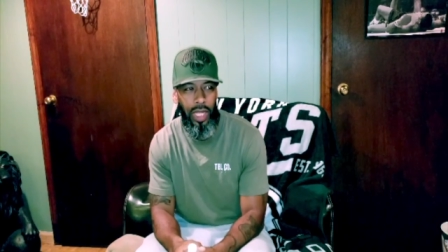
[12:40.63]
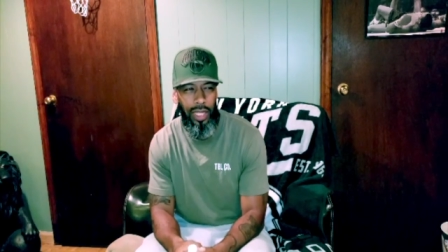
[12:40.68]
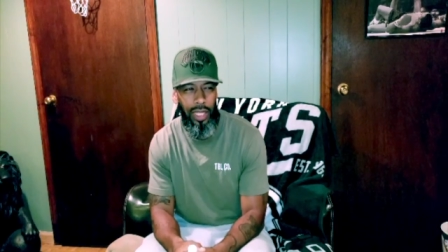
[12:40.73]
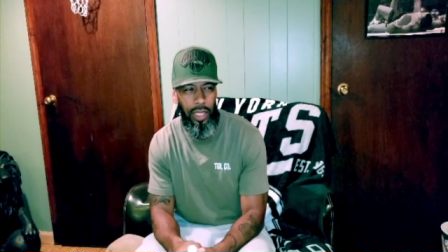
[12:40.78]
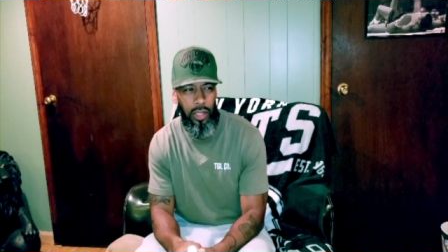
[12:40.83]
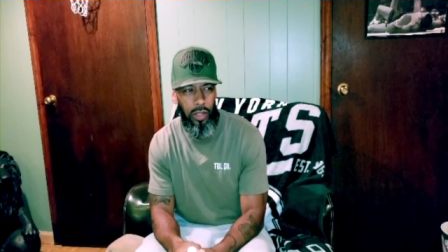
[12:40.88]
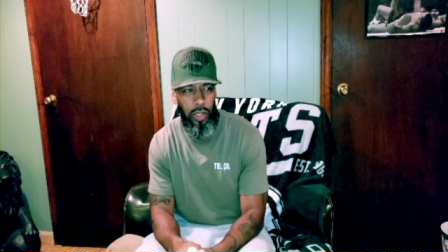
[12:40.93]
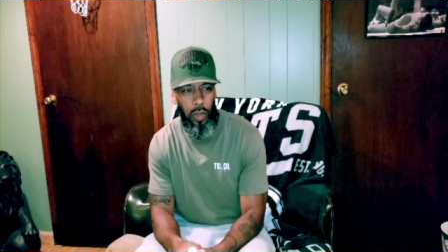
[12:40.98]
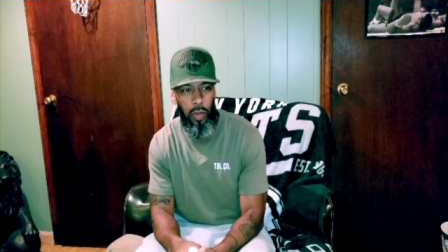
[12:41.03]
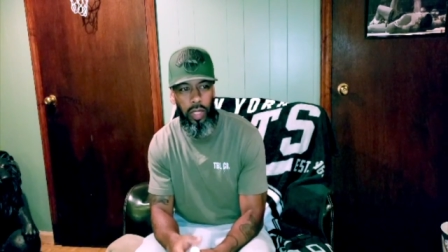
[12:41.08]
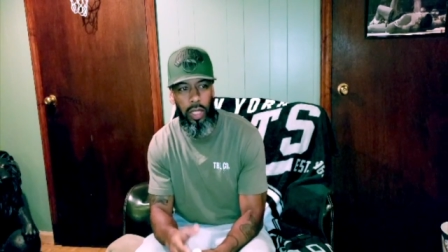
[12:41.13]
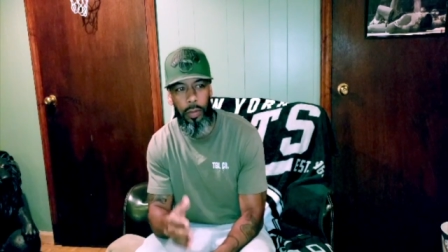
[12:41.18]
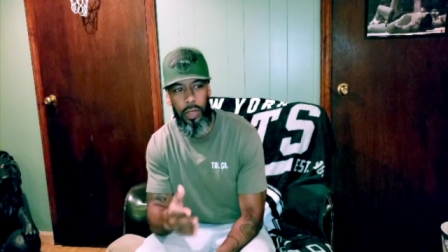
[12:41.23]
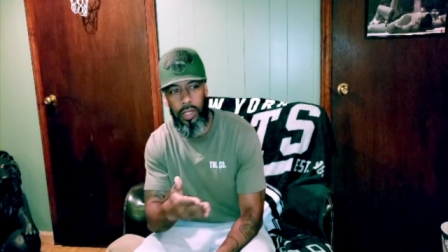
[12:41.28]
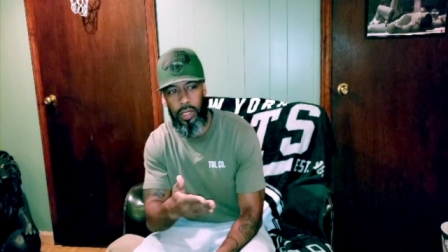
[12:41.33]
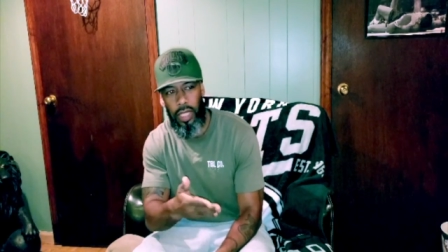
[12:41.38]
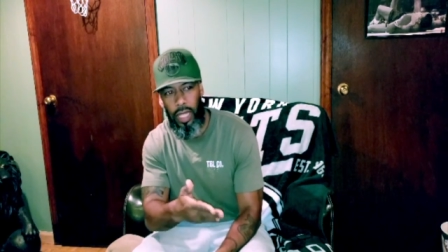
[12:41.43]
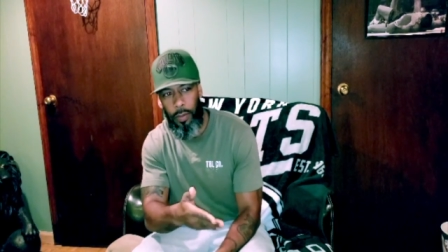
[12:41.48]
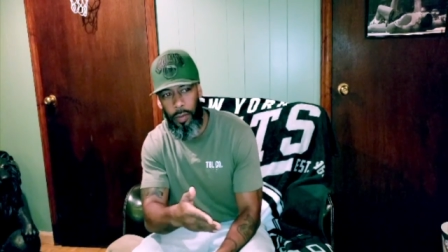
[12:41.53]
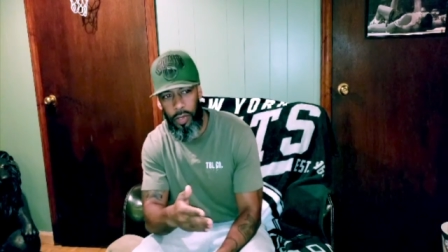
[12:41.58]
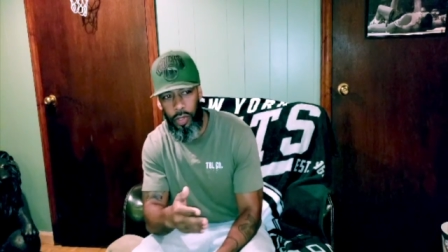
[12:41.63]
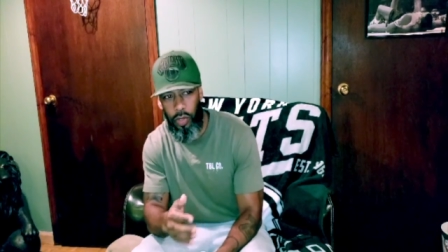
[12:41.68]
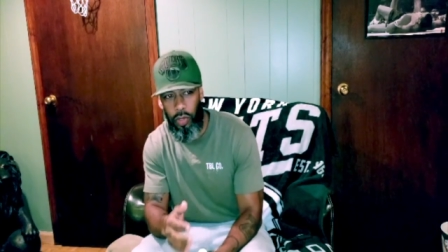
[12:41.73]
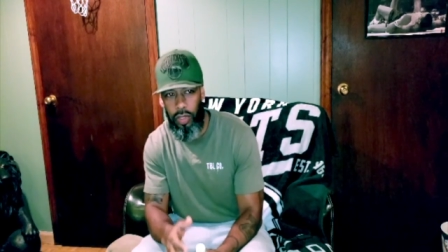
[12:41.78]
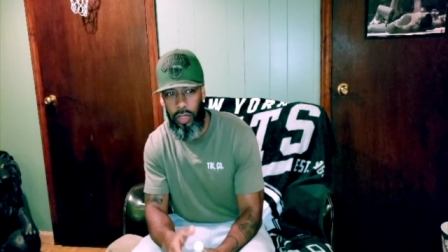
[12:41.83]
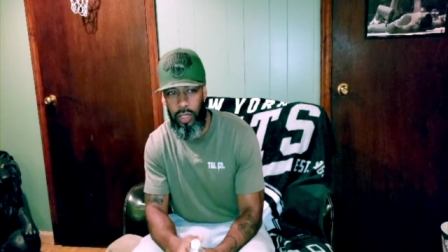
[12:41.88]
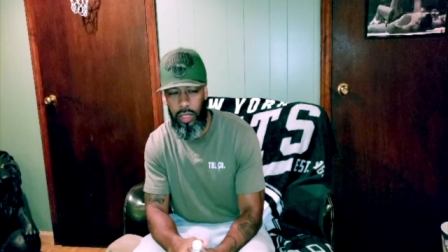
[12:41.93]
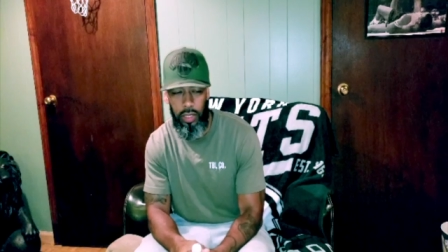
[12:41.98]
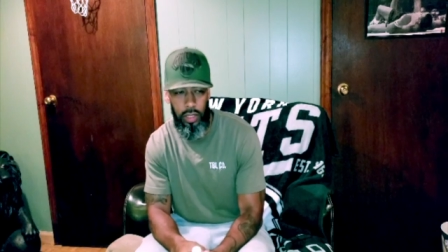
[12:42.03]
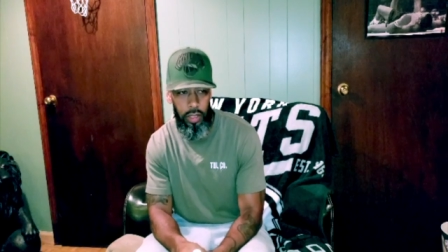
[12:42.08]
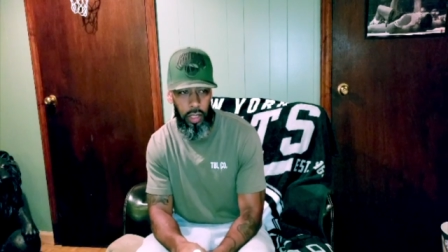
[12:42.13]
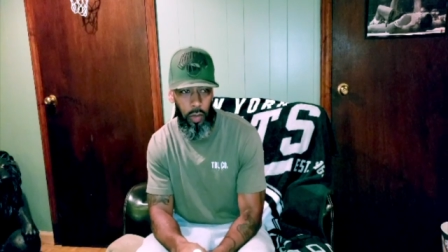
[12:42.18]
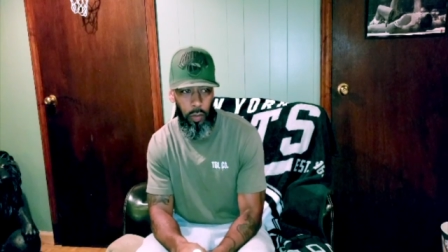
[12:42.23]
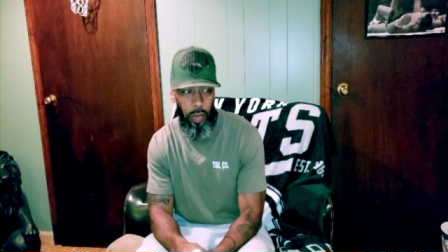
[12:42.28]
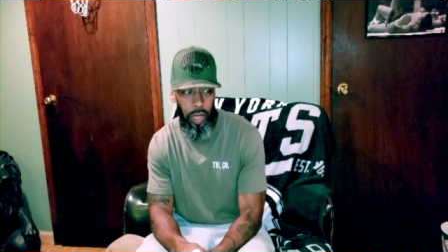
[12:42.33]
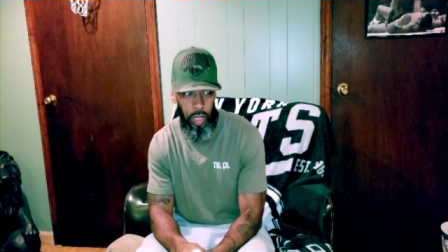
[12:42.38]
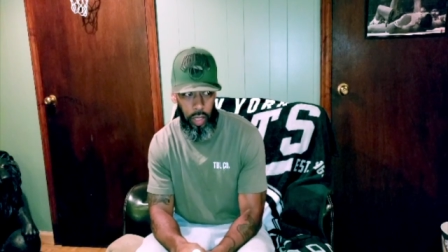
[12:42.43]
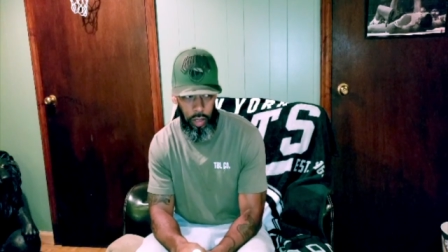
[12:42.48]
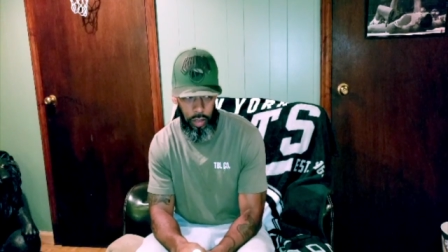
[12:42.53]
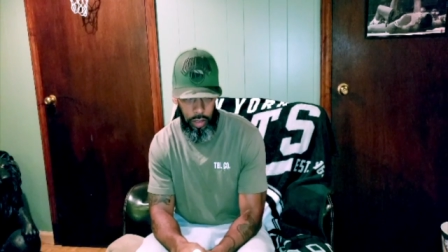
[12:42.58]
like, let me stop and talk to this young
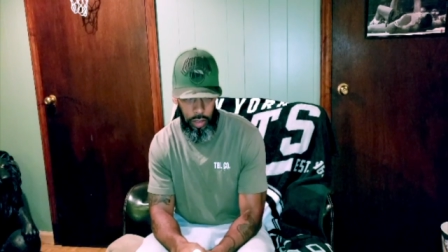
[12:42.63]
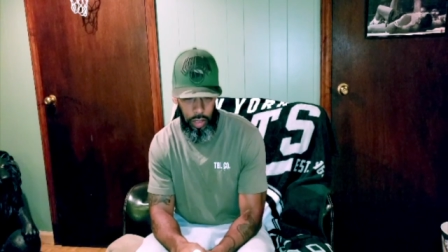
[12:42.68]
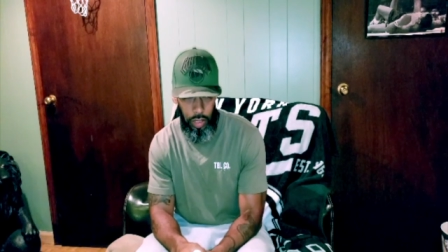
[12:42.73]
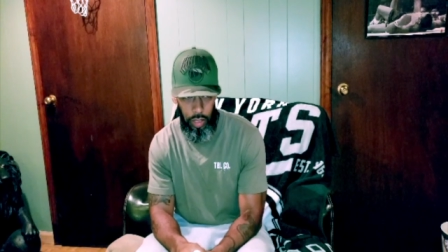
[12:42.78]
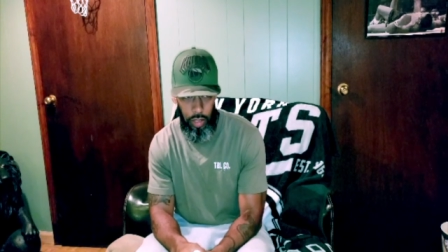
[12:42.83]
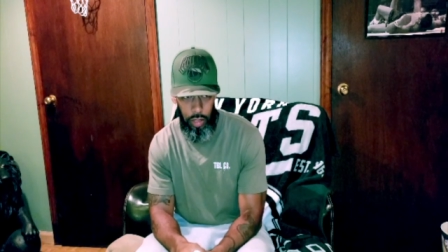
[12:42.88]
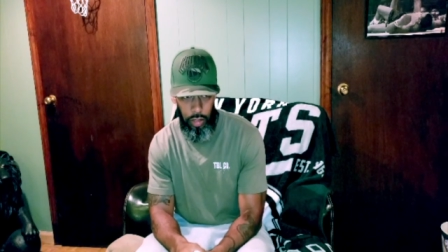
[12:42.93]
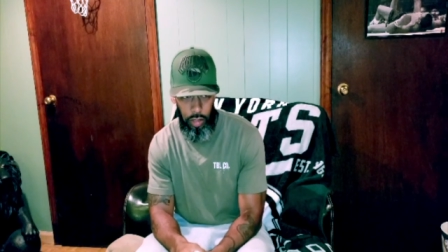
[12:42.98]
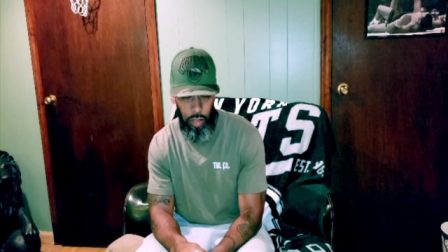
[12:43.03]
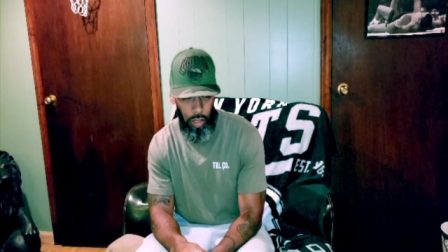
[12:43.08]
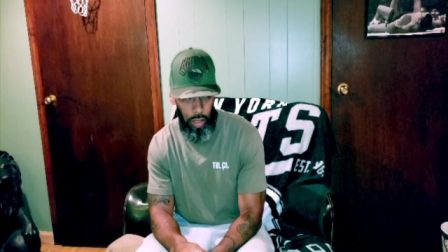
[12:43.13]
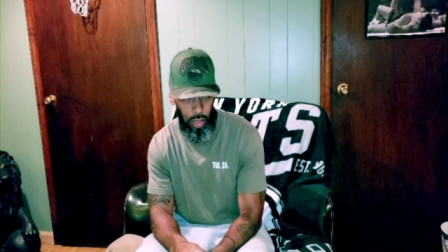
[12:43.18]
man or this young